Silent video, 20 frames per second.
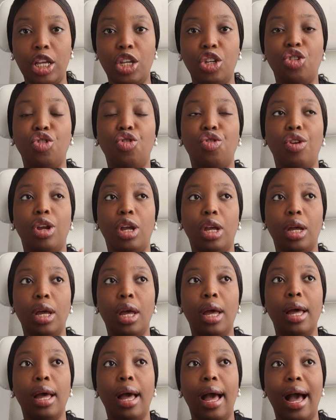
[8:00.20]
history
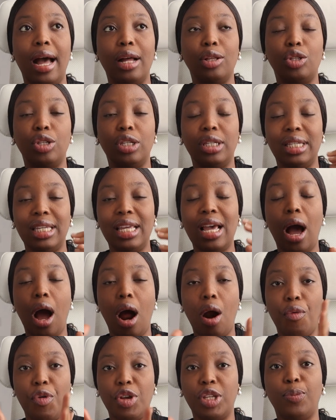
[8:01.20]
and to see
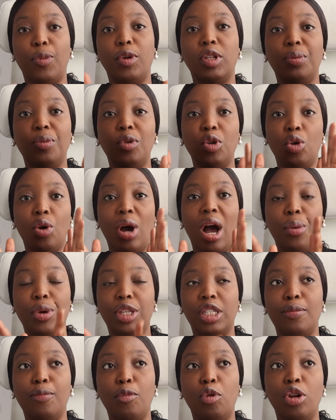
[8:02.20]
how responsible you are
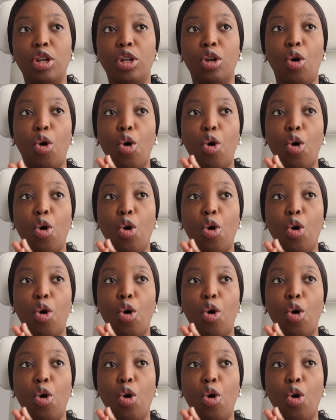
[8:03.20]
with money,